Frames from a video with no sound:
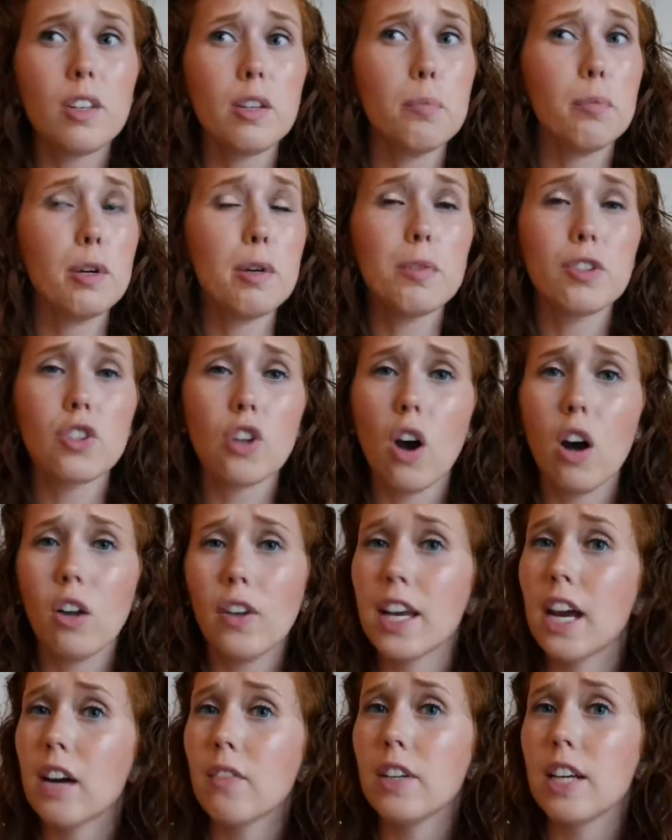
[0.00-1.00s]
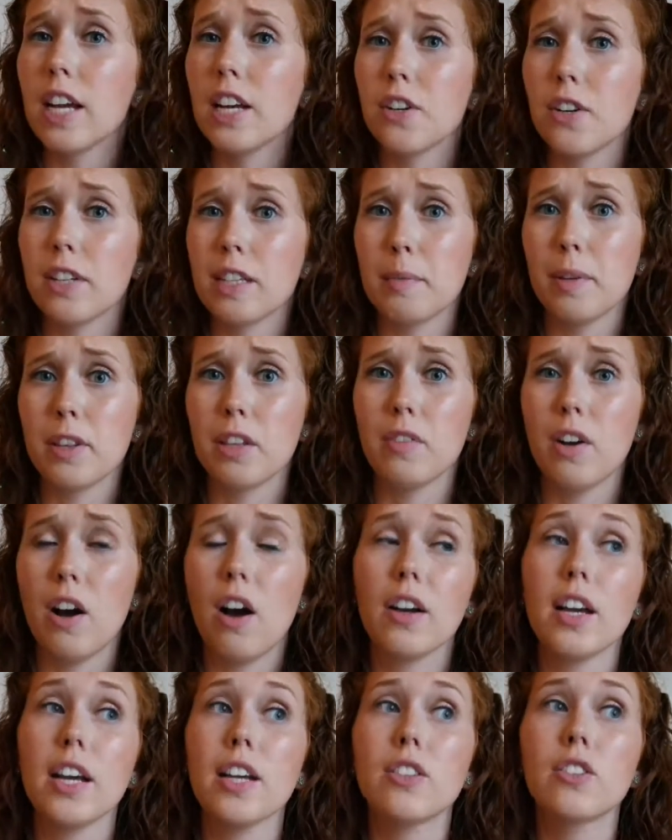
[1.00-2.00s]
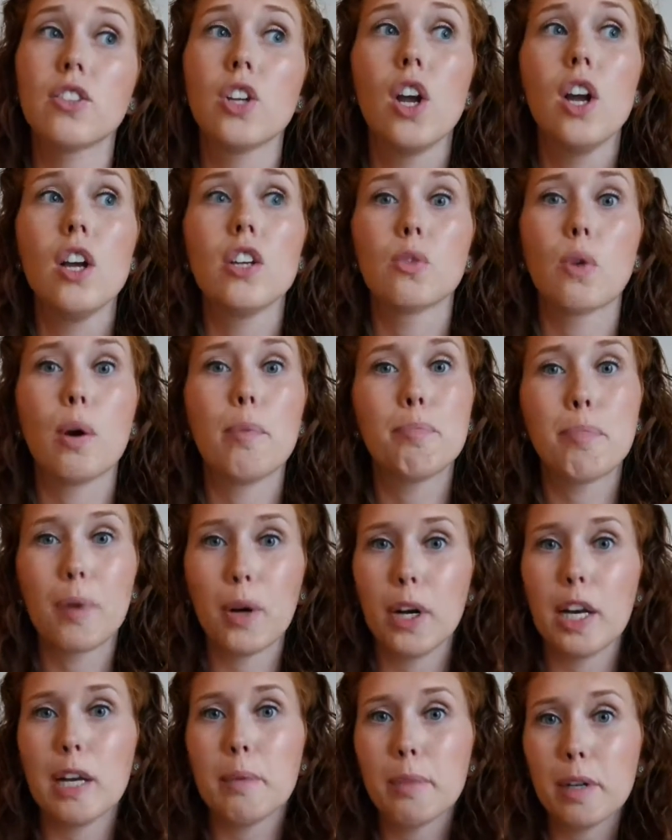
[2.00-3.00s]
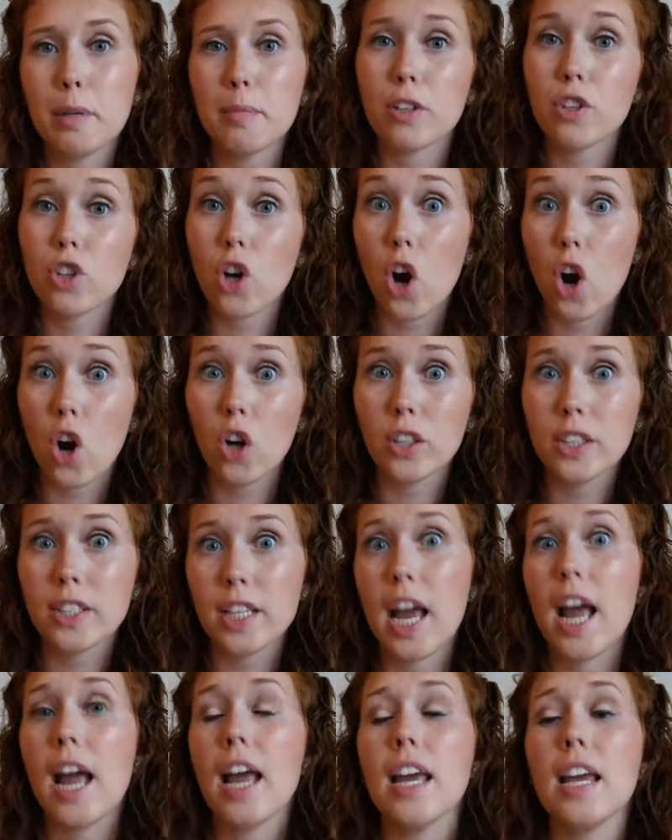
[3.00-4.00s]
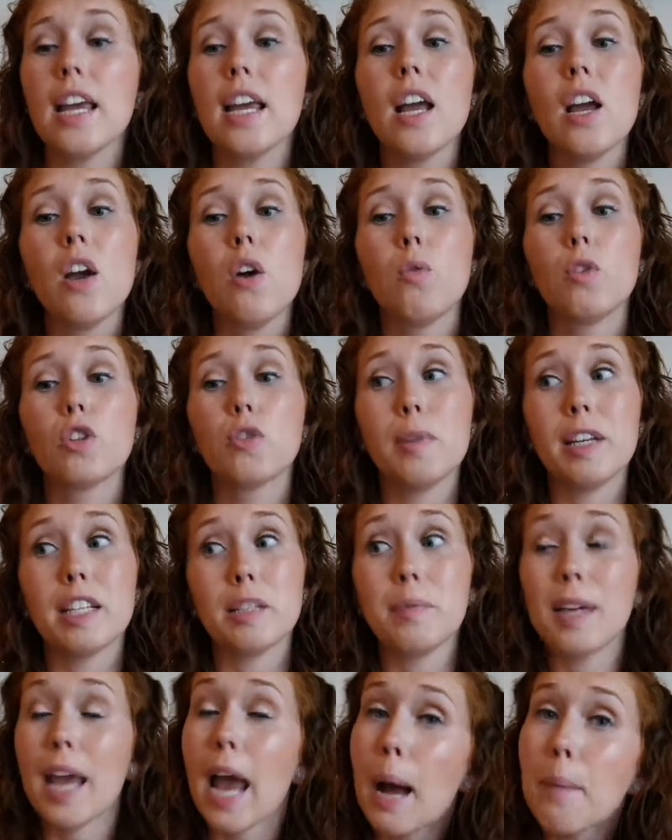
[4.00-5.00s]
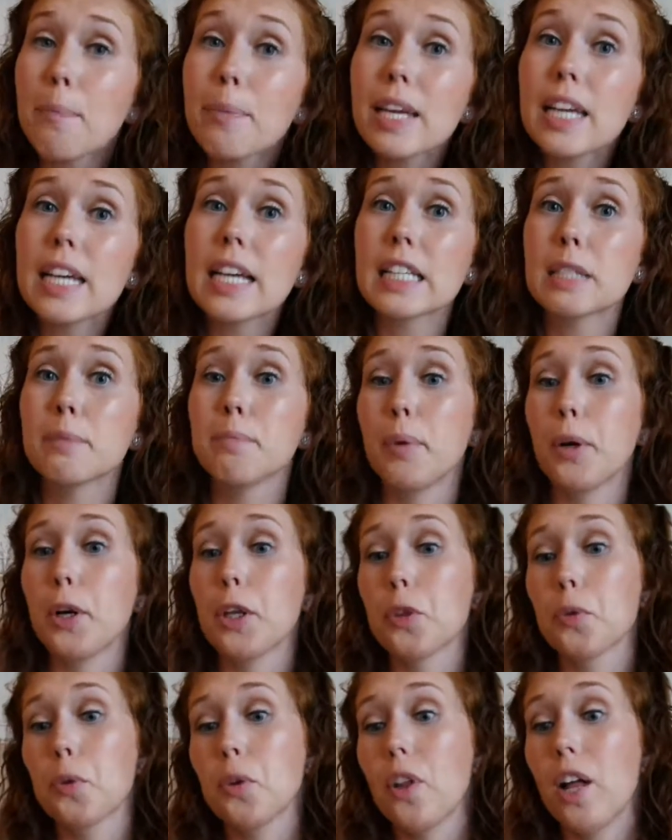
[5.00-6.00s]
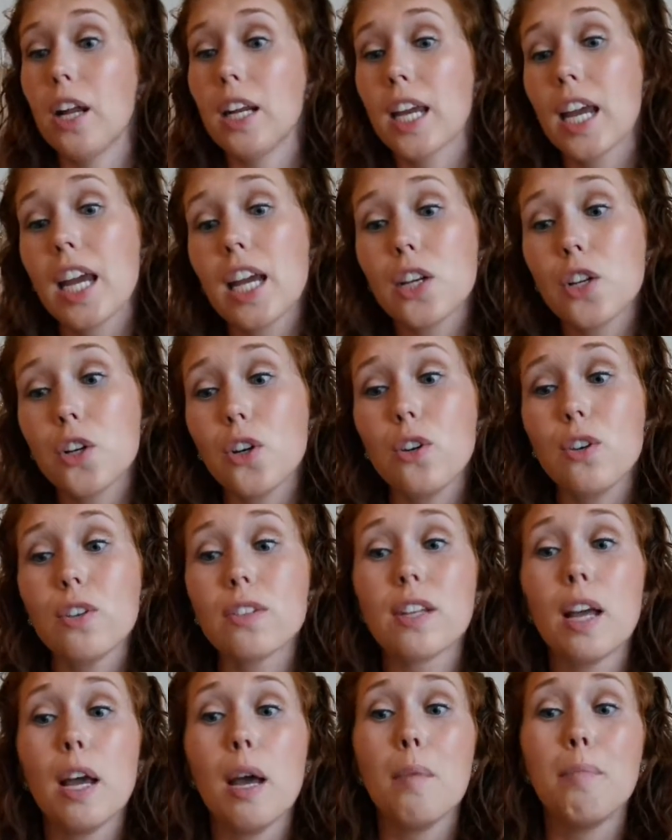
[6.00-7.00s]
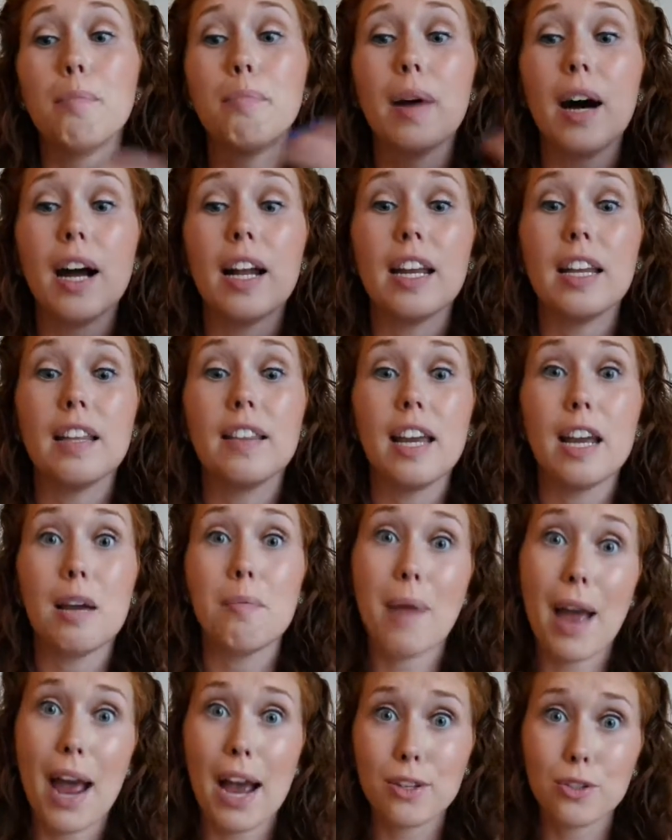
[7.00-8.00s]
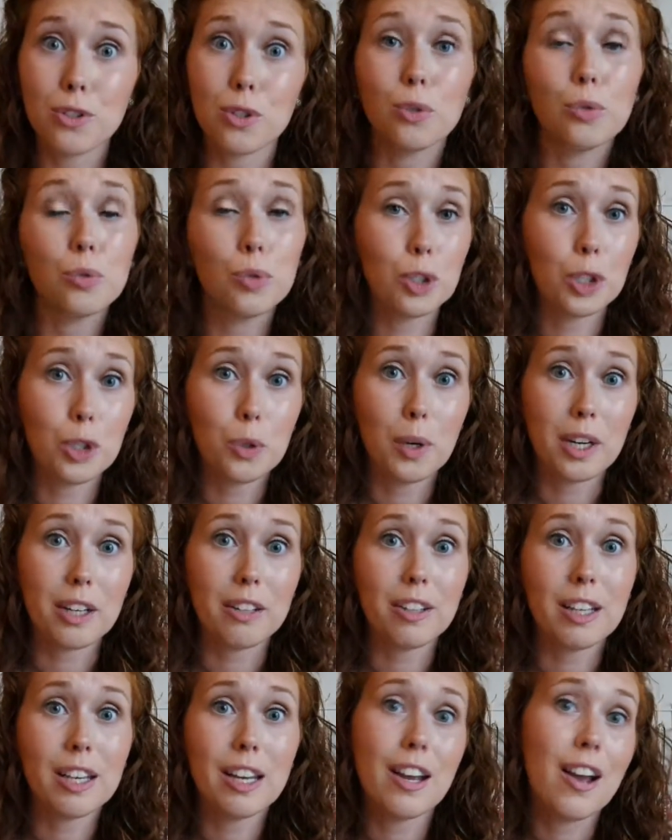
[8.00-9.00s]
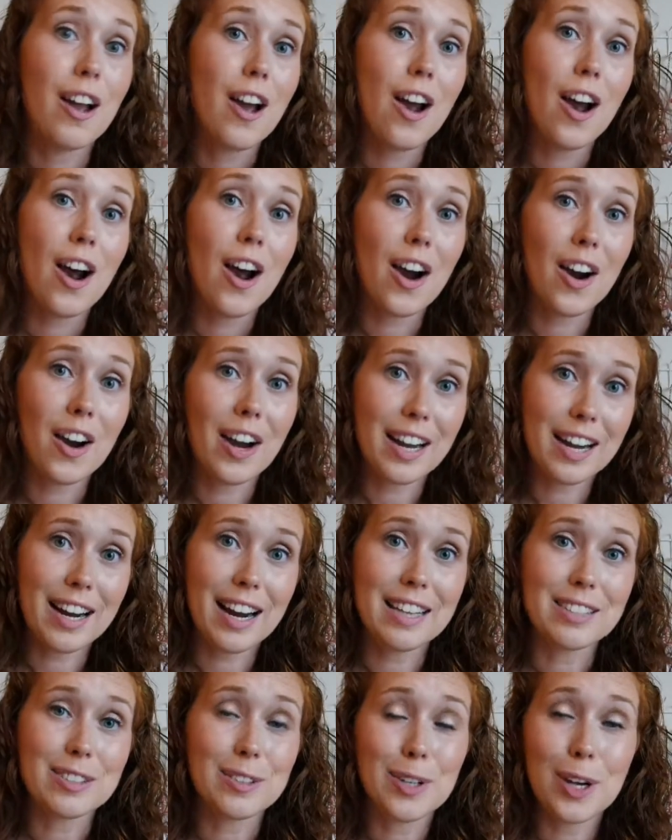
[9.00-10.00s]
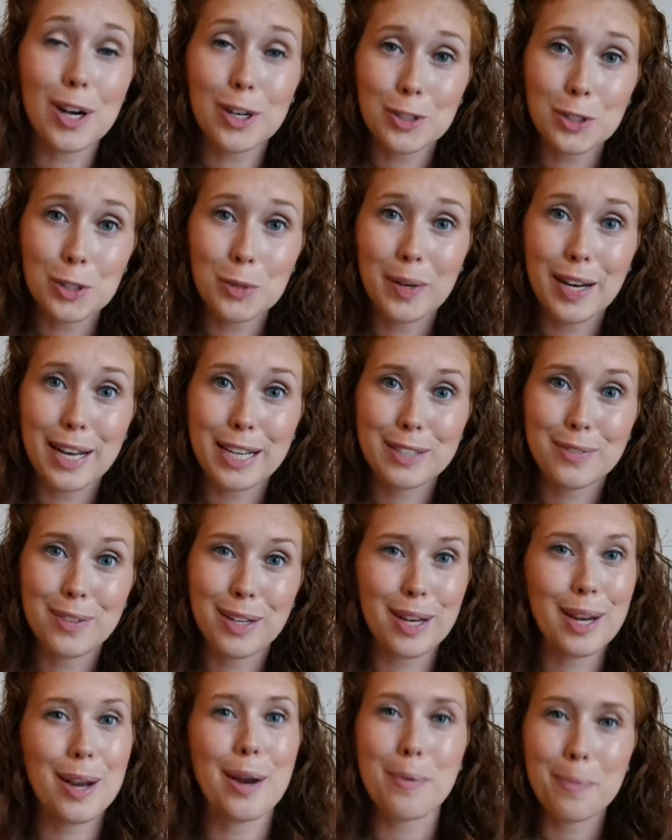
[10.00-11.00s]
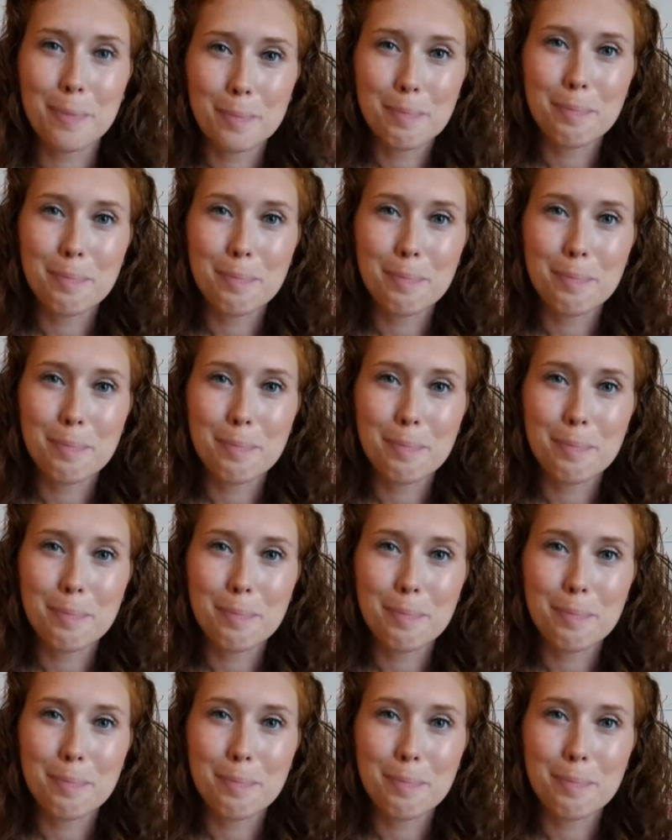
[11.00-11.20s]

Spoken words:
pretty much all day, every day during the month of August. So I'm burning pretty much all day, which makes me happy because I'm burning through a lot of candles, but they amass really quickly. All right, guys, I'll talk to you in my next video.